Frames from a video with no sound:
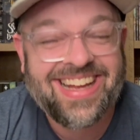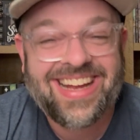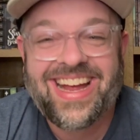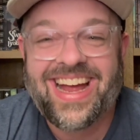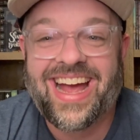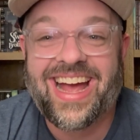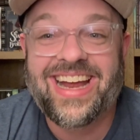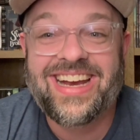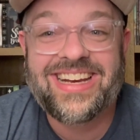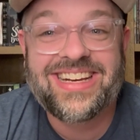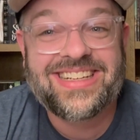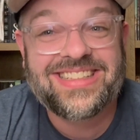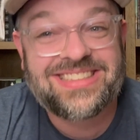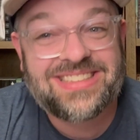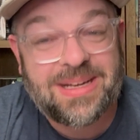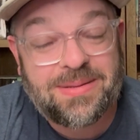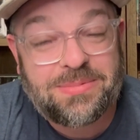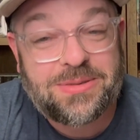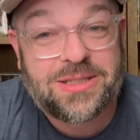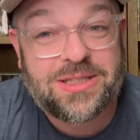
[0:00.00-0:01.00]
And it is
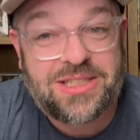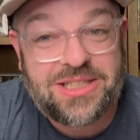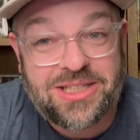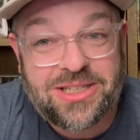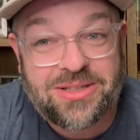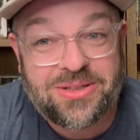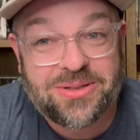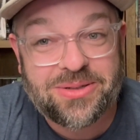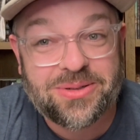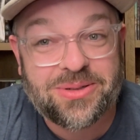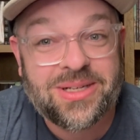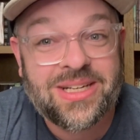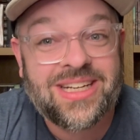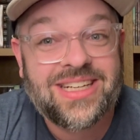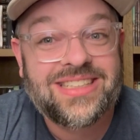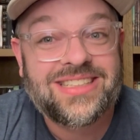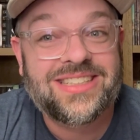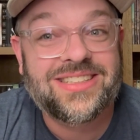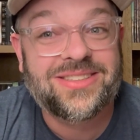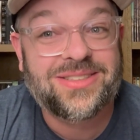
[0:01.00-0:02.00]
up to you
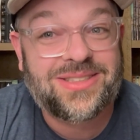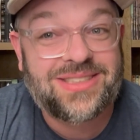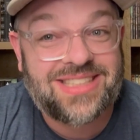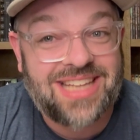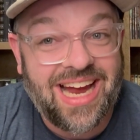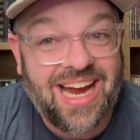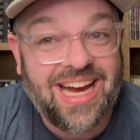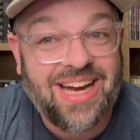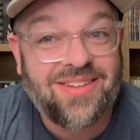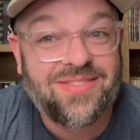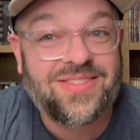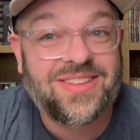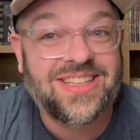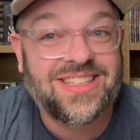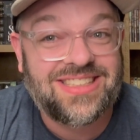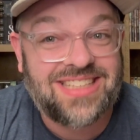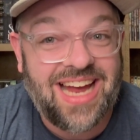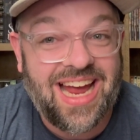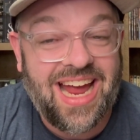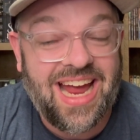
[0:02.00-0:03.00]
to save the
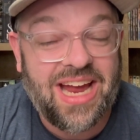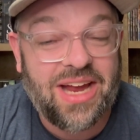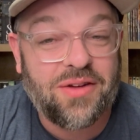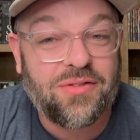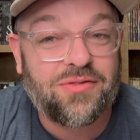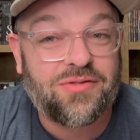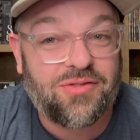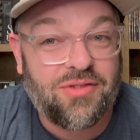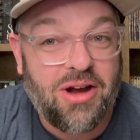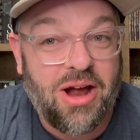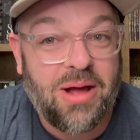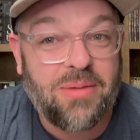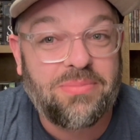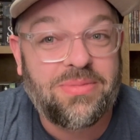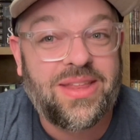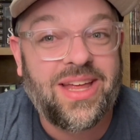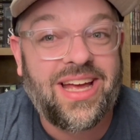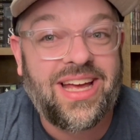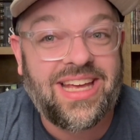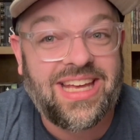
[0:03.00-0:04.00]
day from
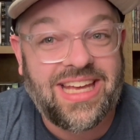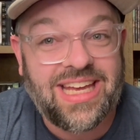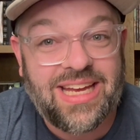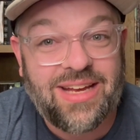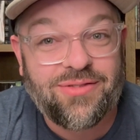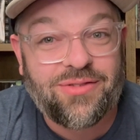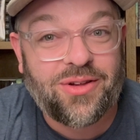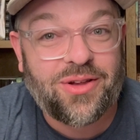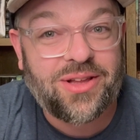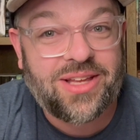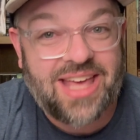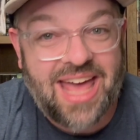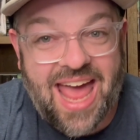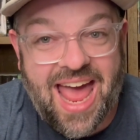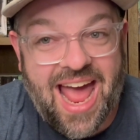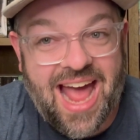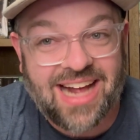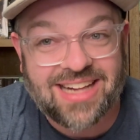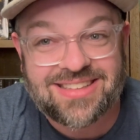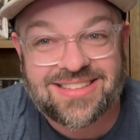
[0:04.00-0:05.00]
the evil
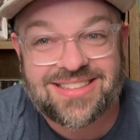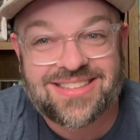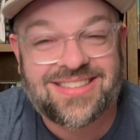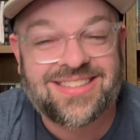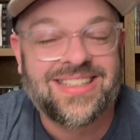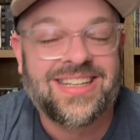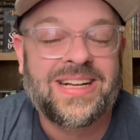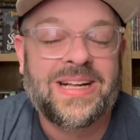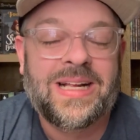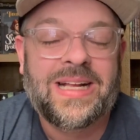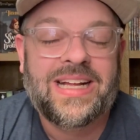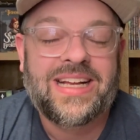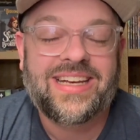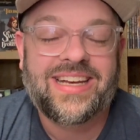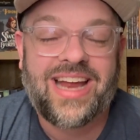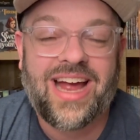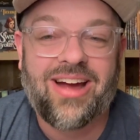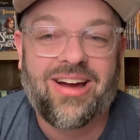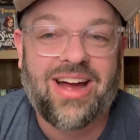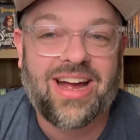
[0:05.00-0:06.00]
cats.
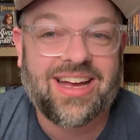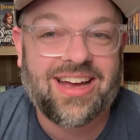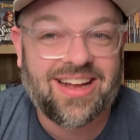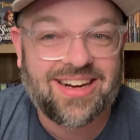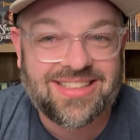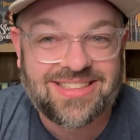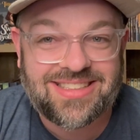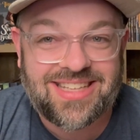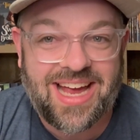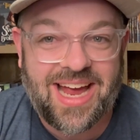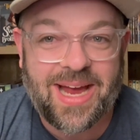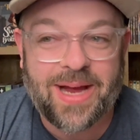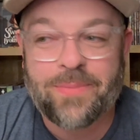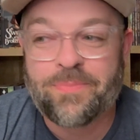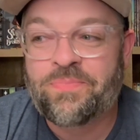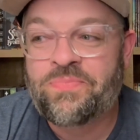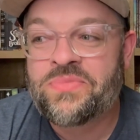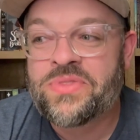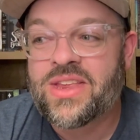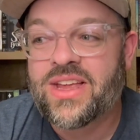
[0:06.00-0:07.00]
Now, I gotta say,
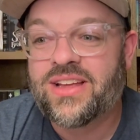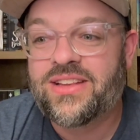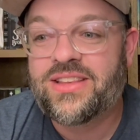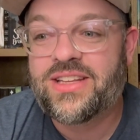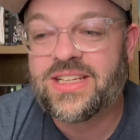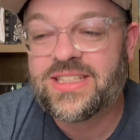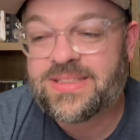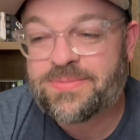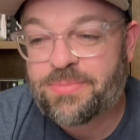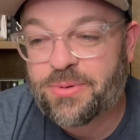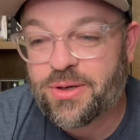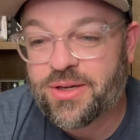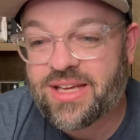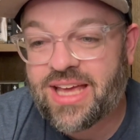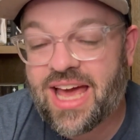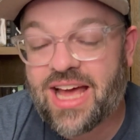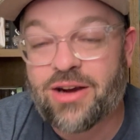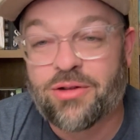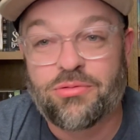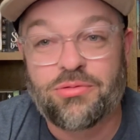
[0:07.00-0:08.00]
this book
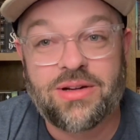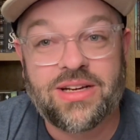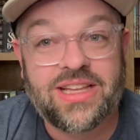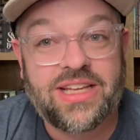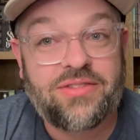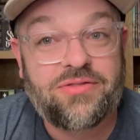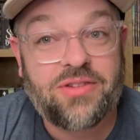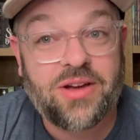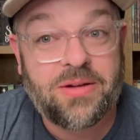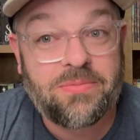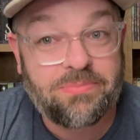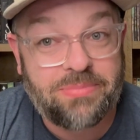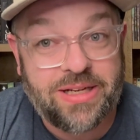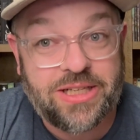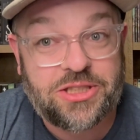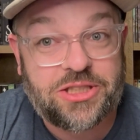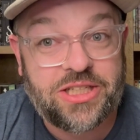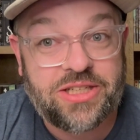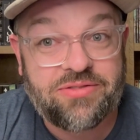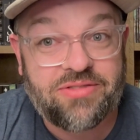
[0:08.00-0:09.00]
had a really fun
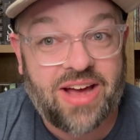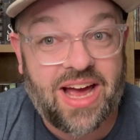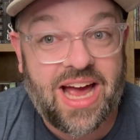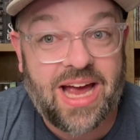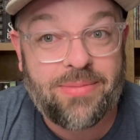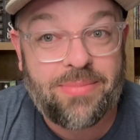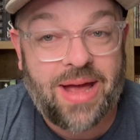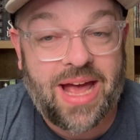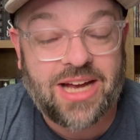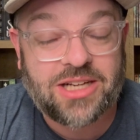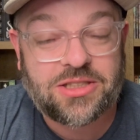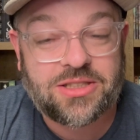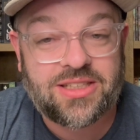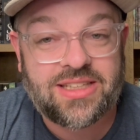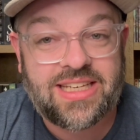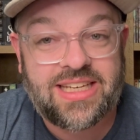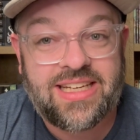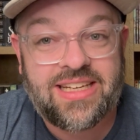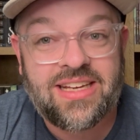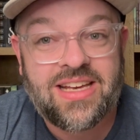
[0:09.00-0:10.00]
beachy vibe,
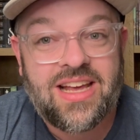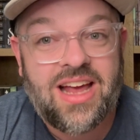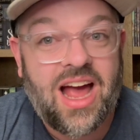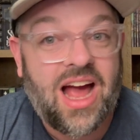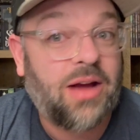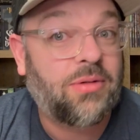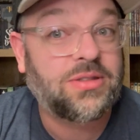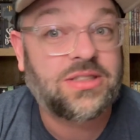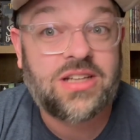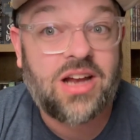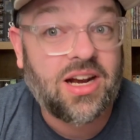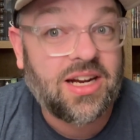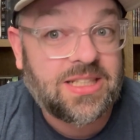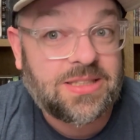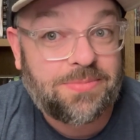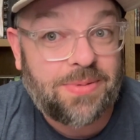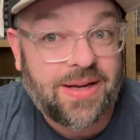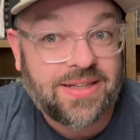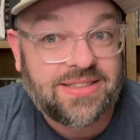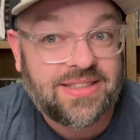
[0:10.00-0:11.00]
actually. I was not
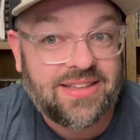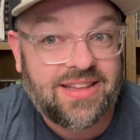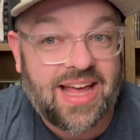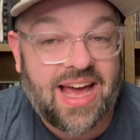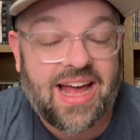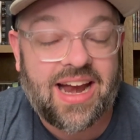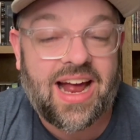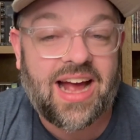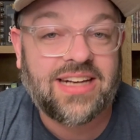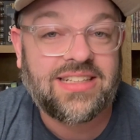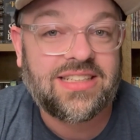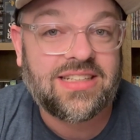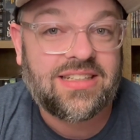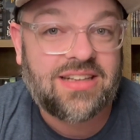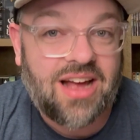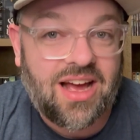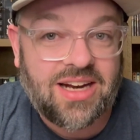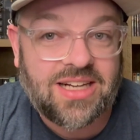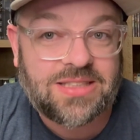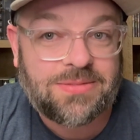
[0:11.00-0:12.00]
expecting that. I did
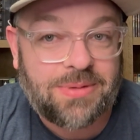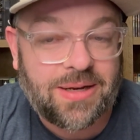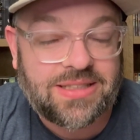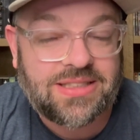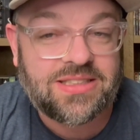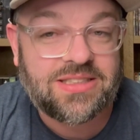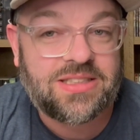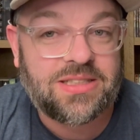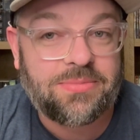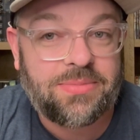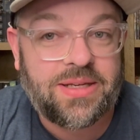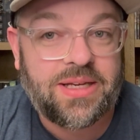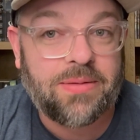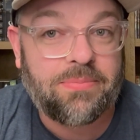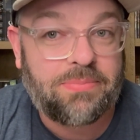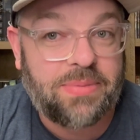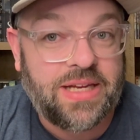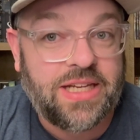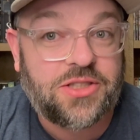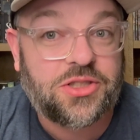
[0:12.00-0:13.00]
not expect it to be a
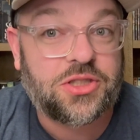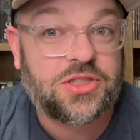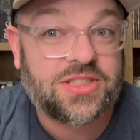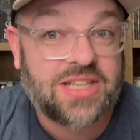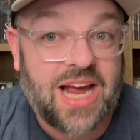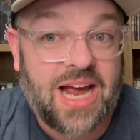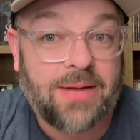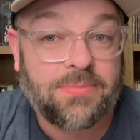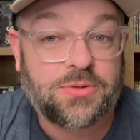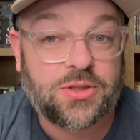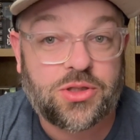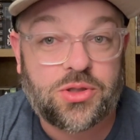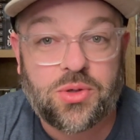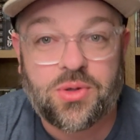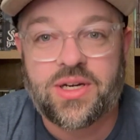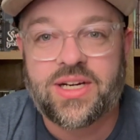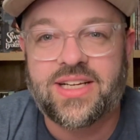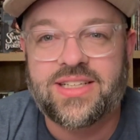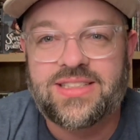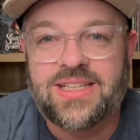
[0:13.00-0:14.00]
beach-type
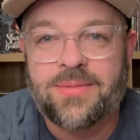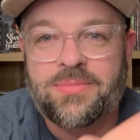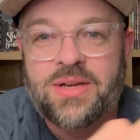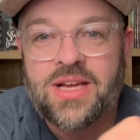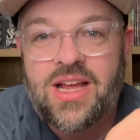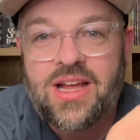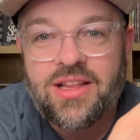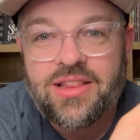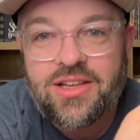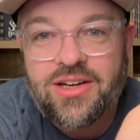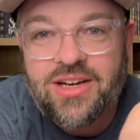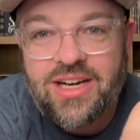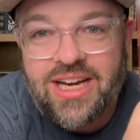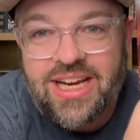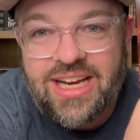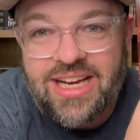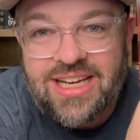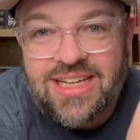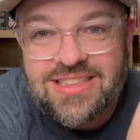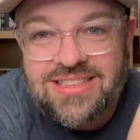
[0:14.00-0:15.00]
story, except there
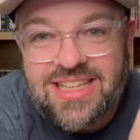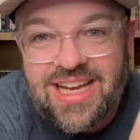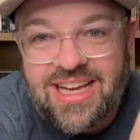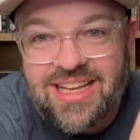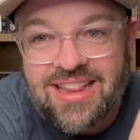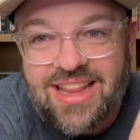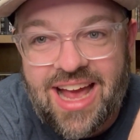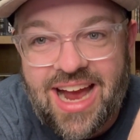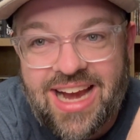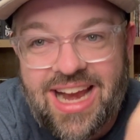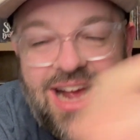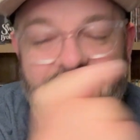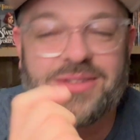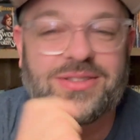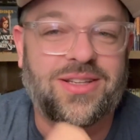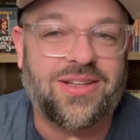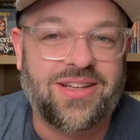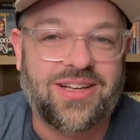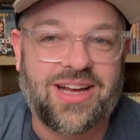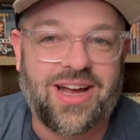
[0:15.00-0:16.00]
is a lighthouse
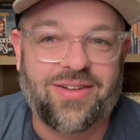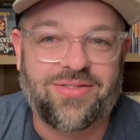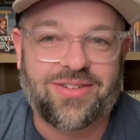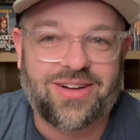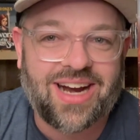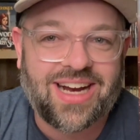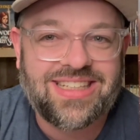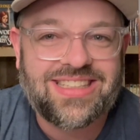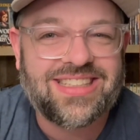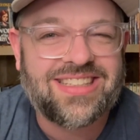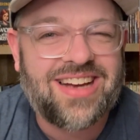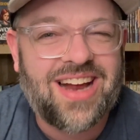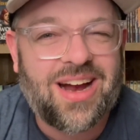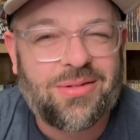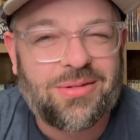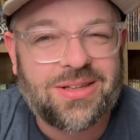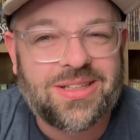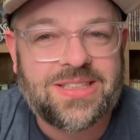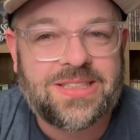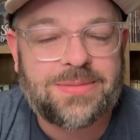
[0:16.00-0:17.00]
on the cover I did not
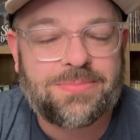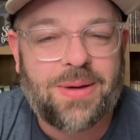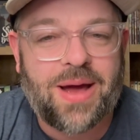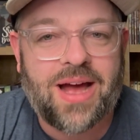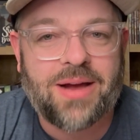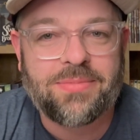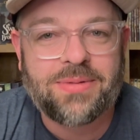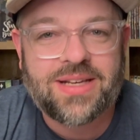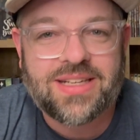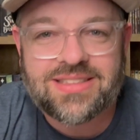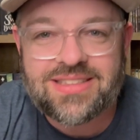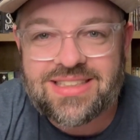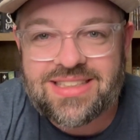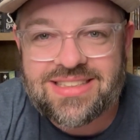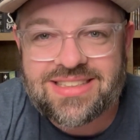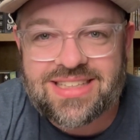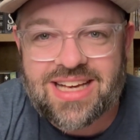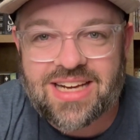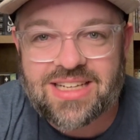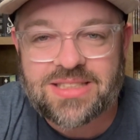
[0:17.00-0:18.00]
really spot because it
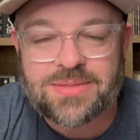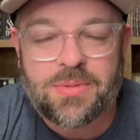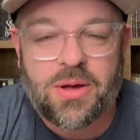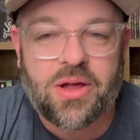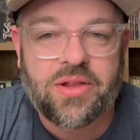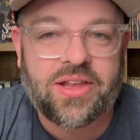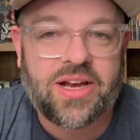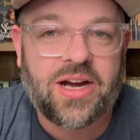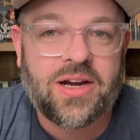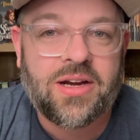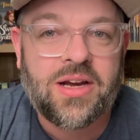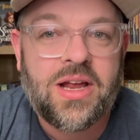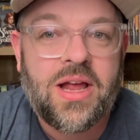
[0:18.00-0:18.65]
is kind of small there.